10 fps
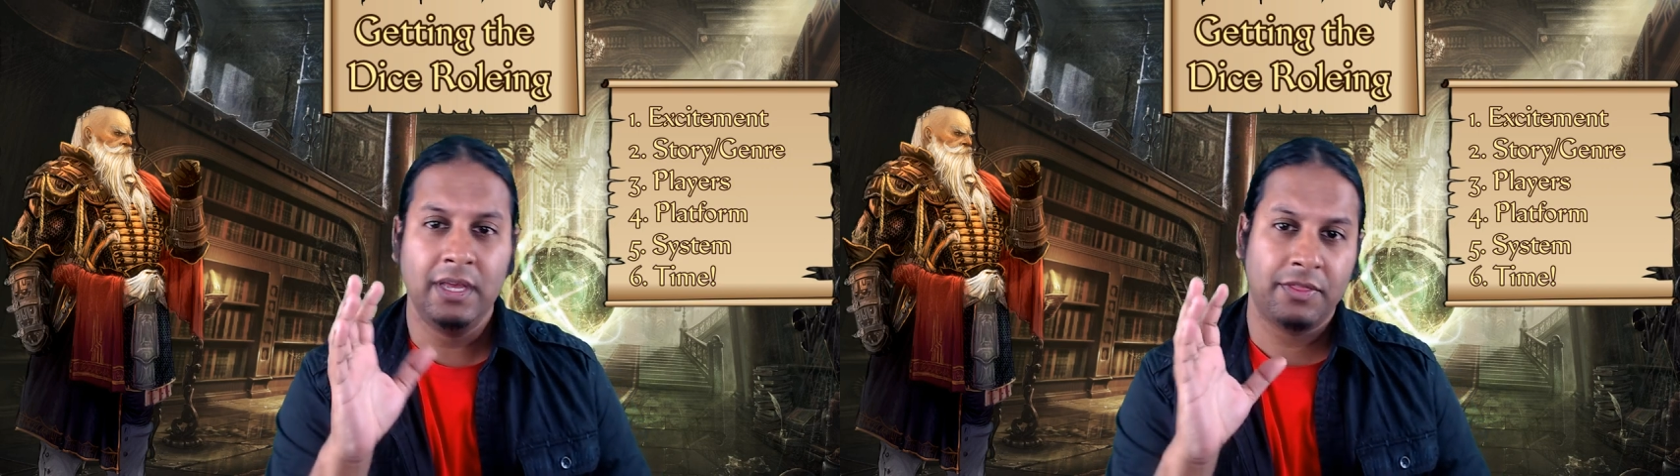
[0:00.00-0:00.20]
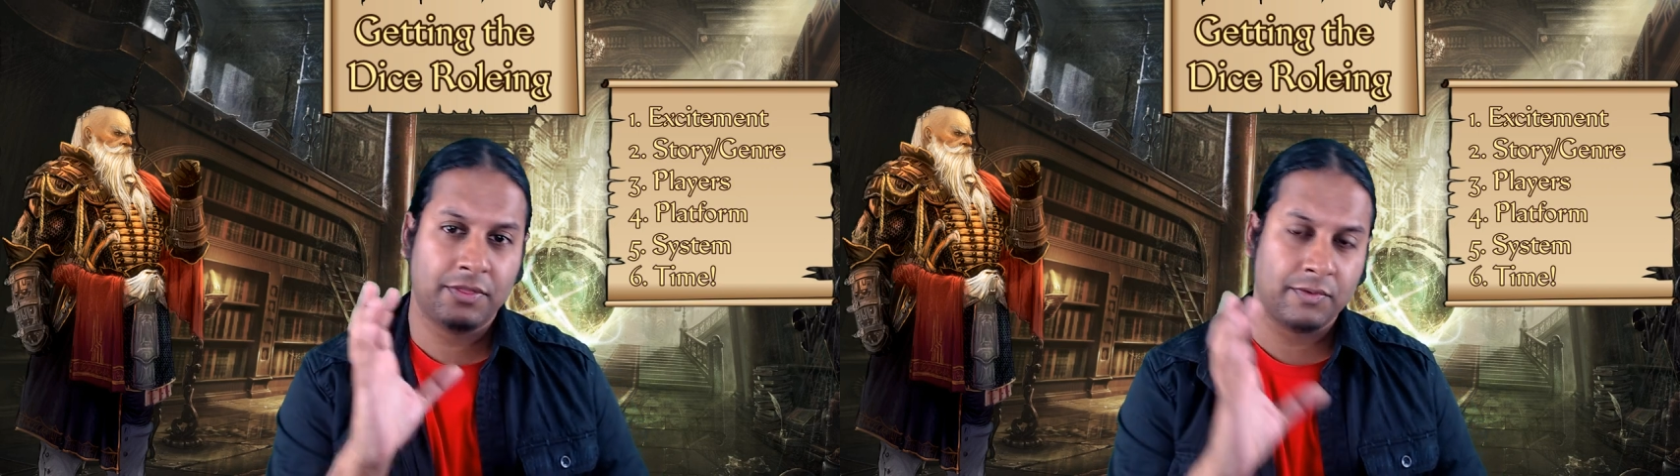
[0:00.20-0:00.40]

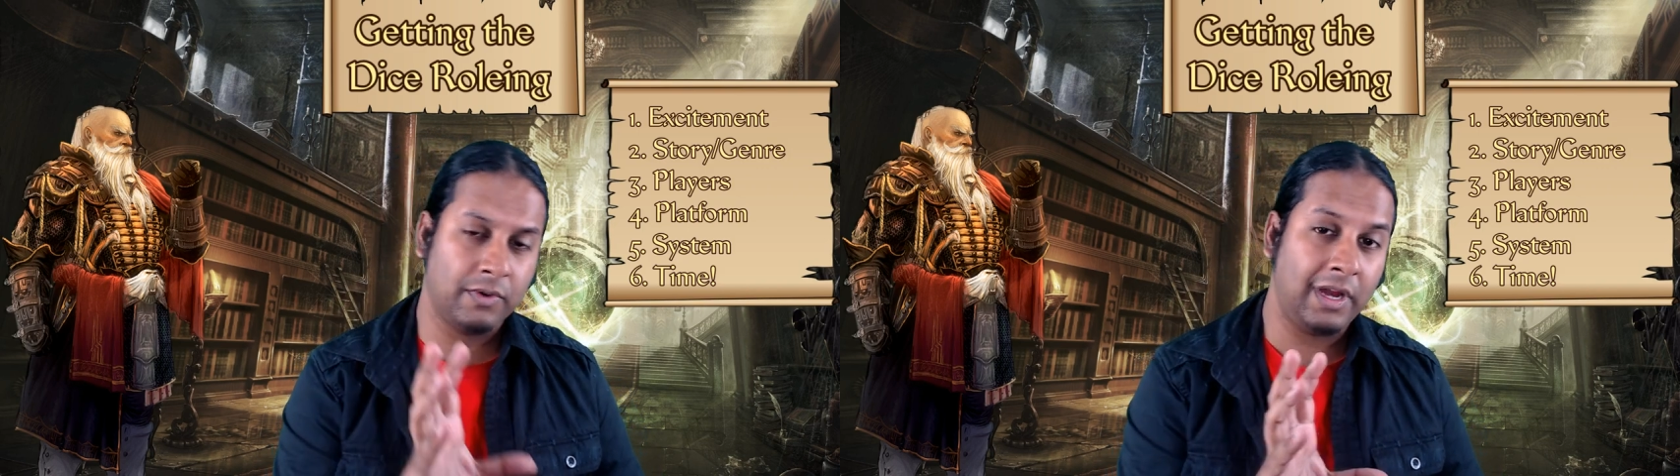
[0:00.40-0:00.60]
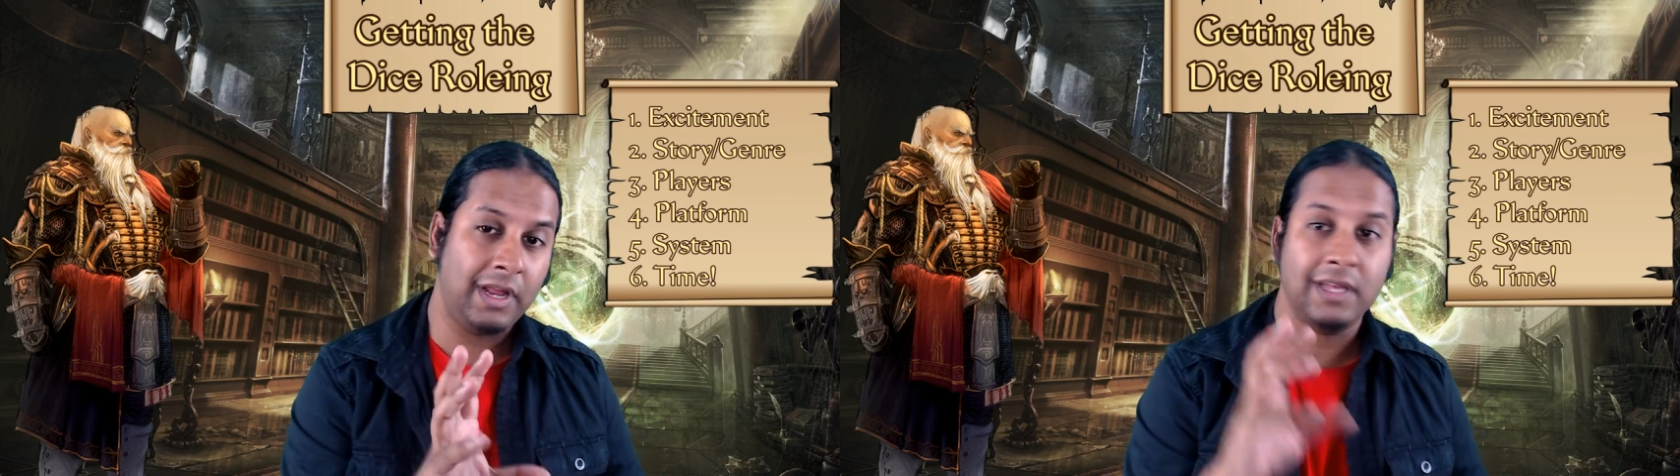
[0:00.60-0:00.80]

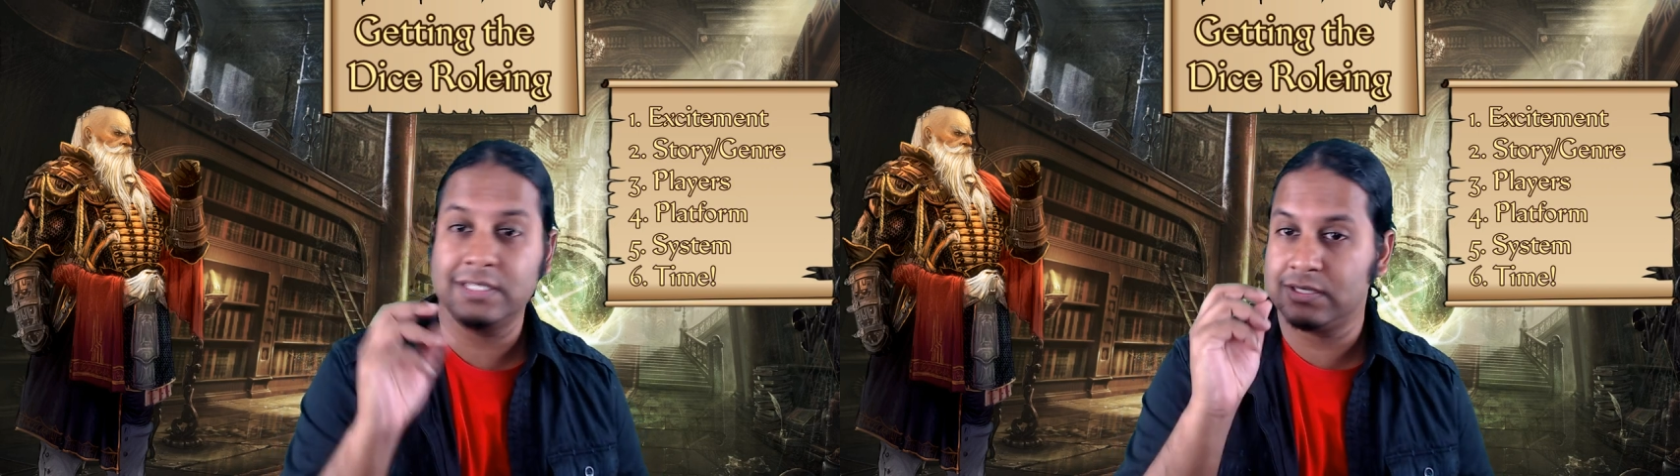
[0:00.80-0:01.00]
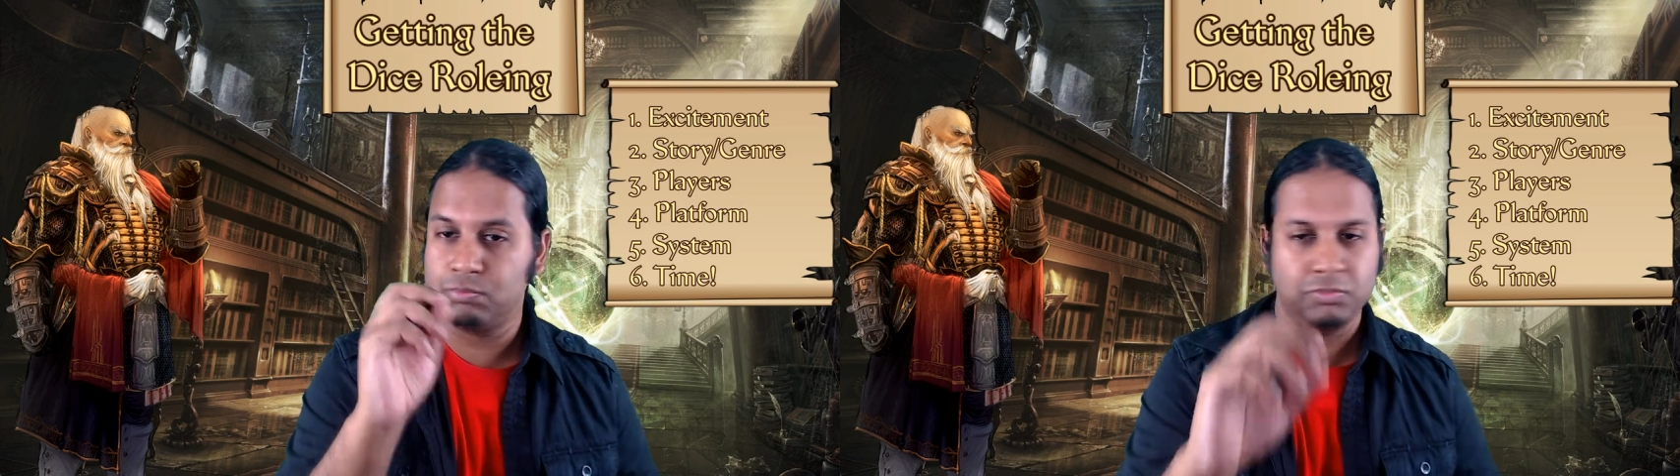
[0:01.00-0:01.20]
Three
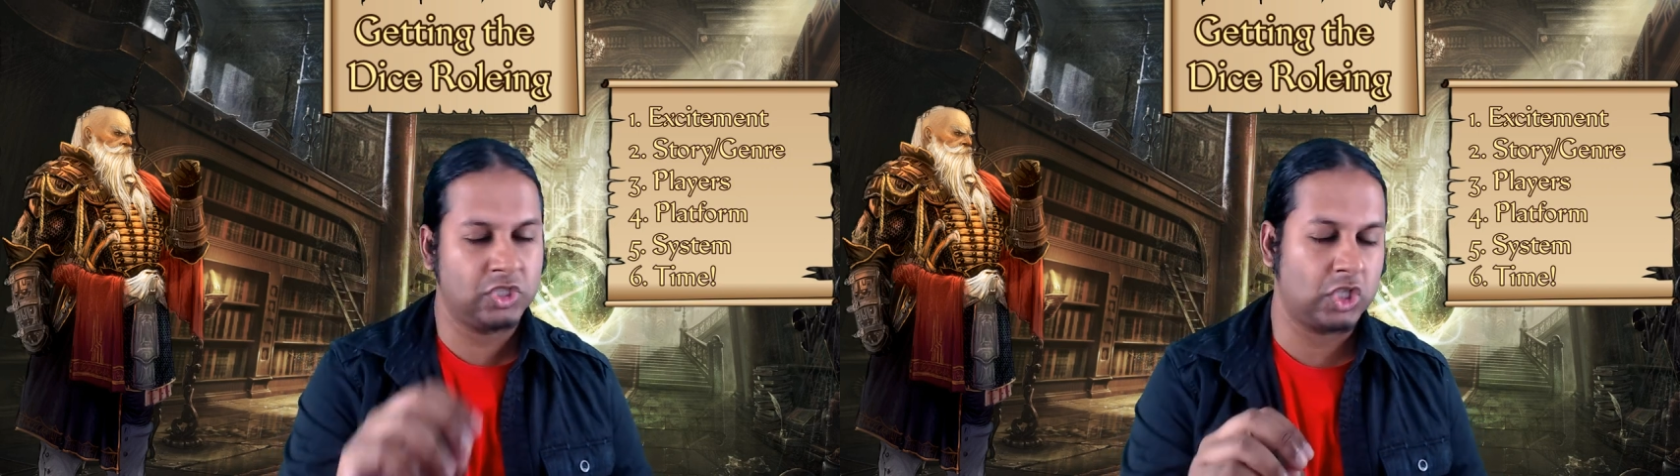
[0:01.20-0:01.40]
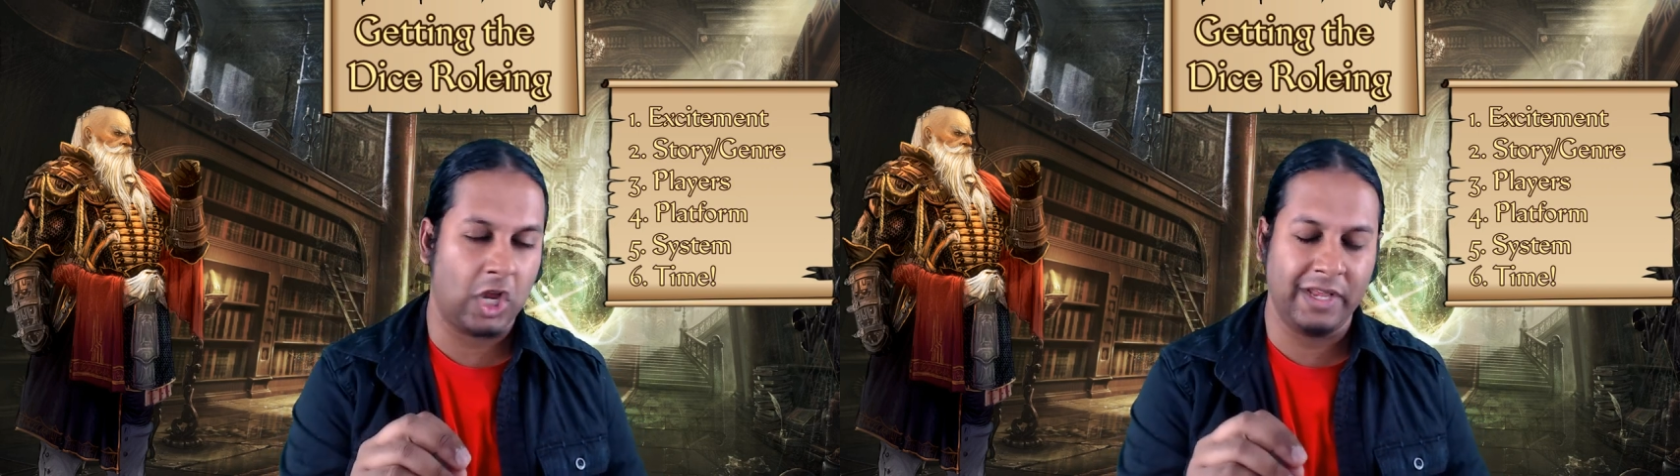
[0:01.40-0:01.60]
is
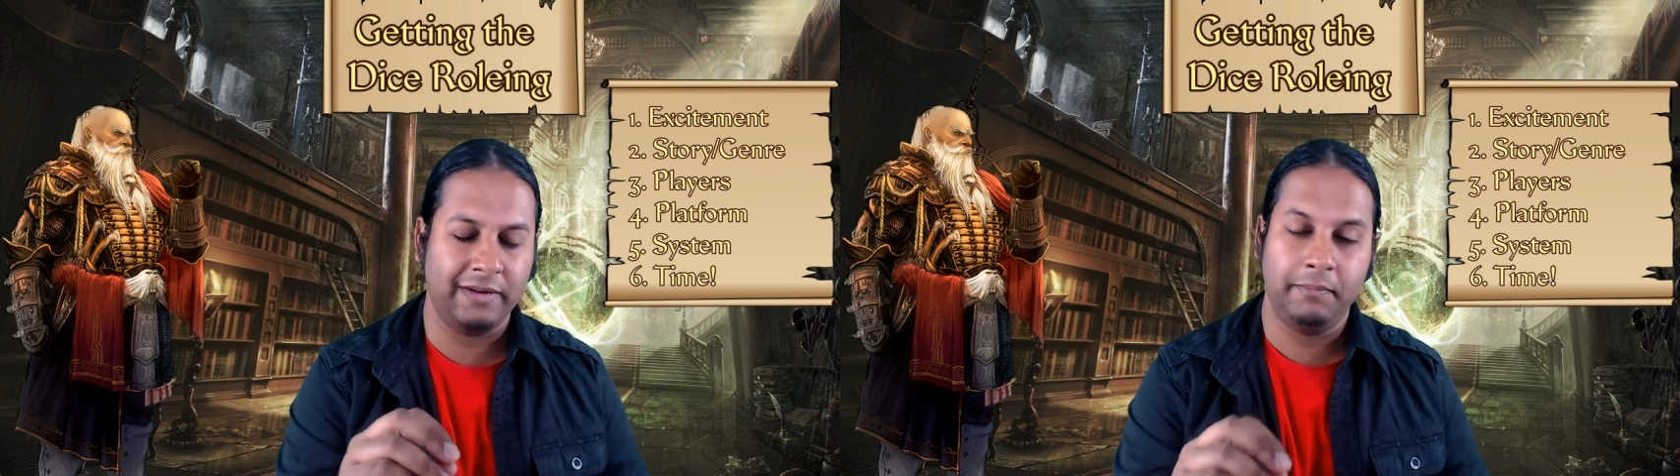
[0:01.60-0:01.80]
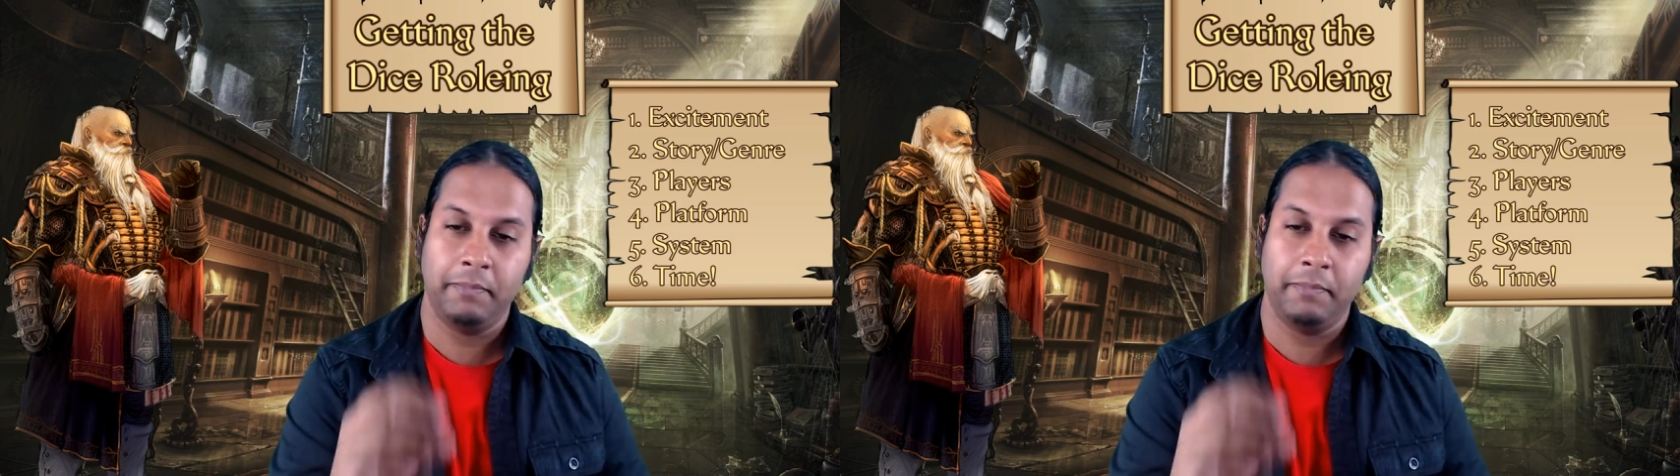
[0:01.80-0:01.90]
solid.